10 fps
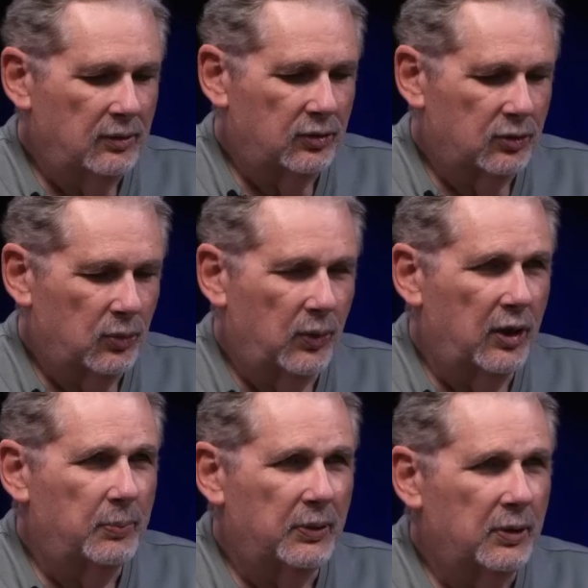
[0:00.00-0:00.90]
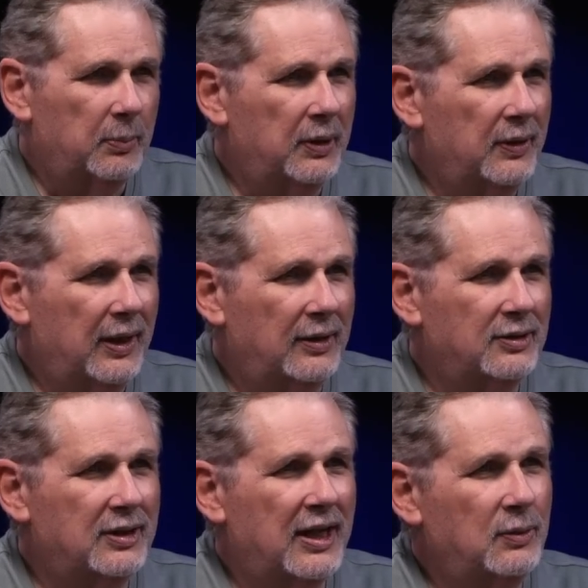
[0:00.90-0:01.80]
square up a little bit of that
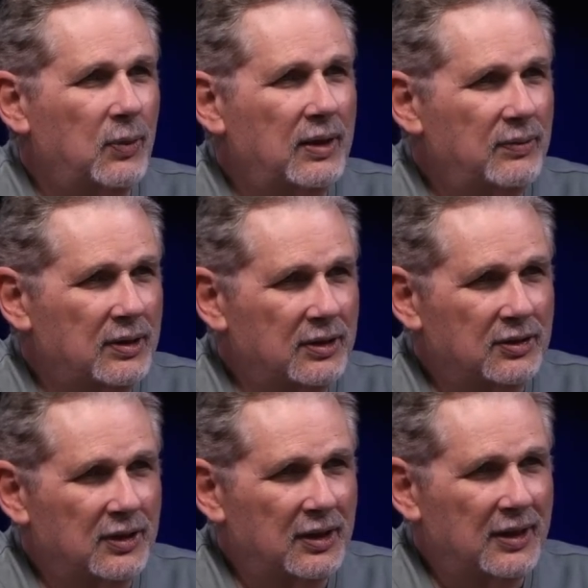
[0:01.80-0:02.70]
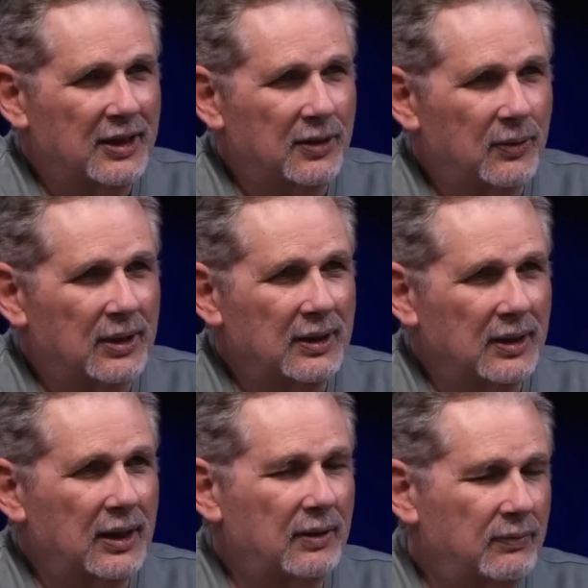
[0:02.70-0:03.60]
sine waviness that an 808
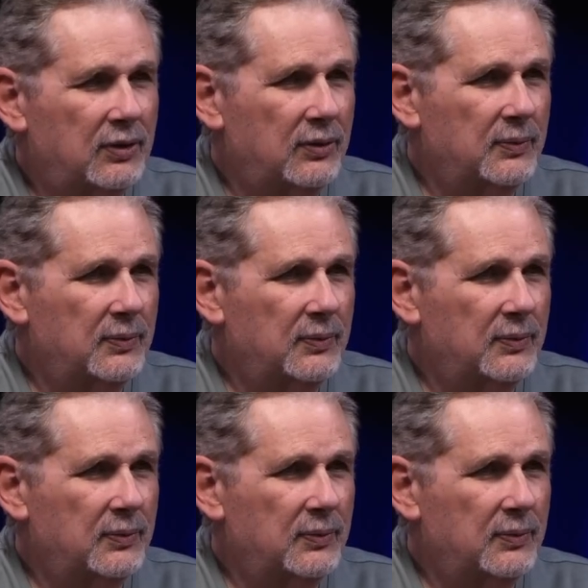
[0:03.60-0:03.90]
can have too.